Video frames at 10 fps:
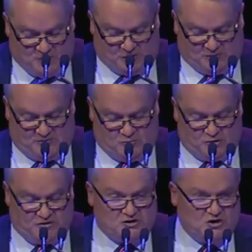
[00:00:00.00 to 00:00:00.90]
I thought about
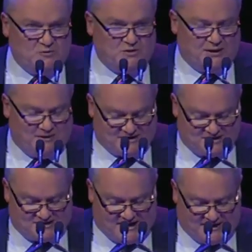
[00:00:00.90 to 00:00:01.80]
singing that line, but I
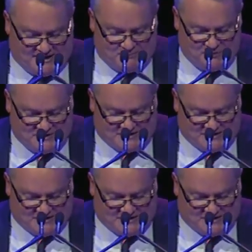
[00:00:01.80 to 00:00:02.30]
thought I'd spare you.